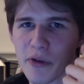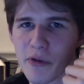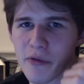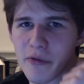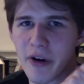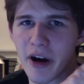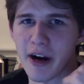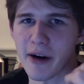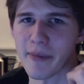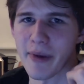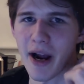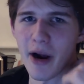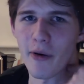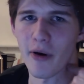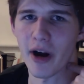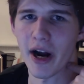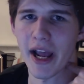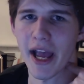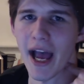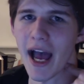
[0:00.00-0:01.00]

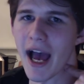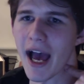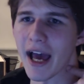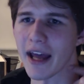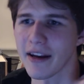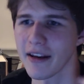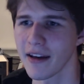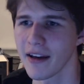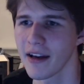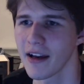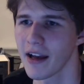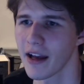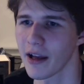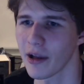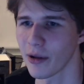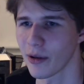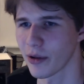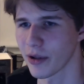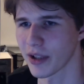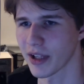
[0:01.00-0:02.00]
firepower I had,
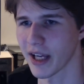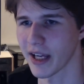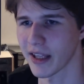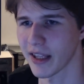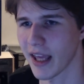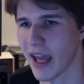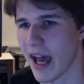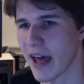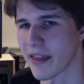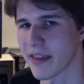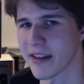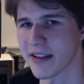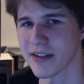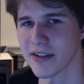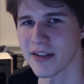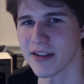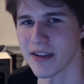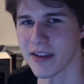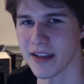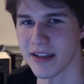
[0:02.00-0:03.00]
it looked like, yeah,
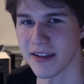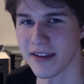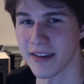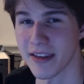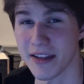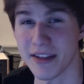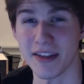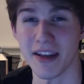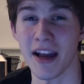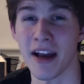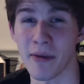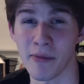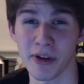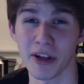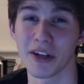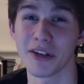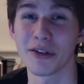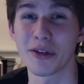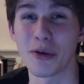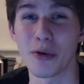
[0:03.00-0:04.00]
this I'm
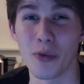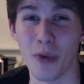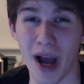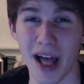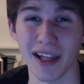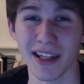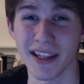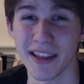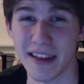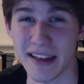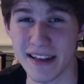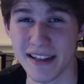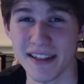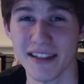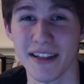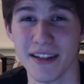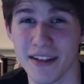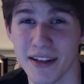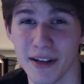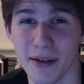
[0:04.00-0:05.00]
gonna do well in this.
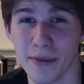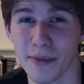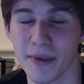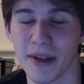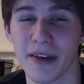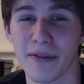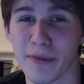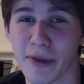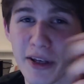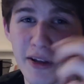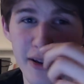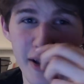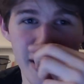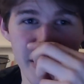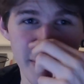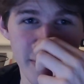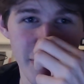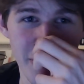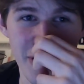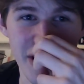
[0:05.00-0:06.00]
It's gonna give me a
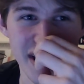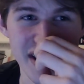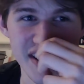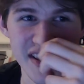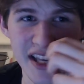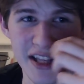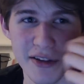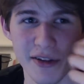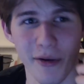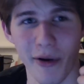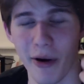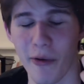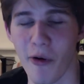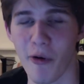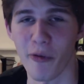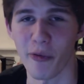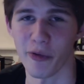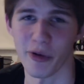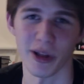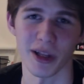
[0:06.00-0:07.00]
lot of points, and so I
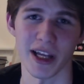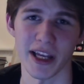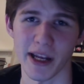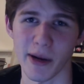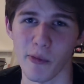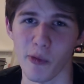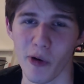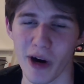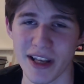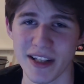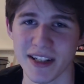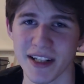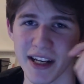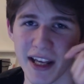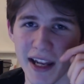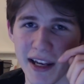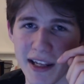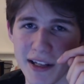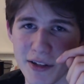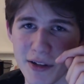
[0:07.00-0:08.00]
won't feel like I'm wasting
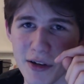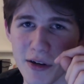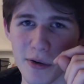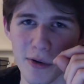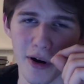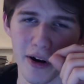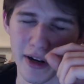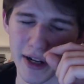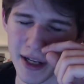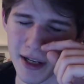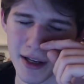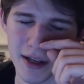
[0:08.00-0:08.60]
LN2 on it.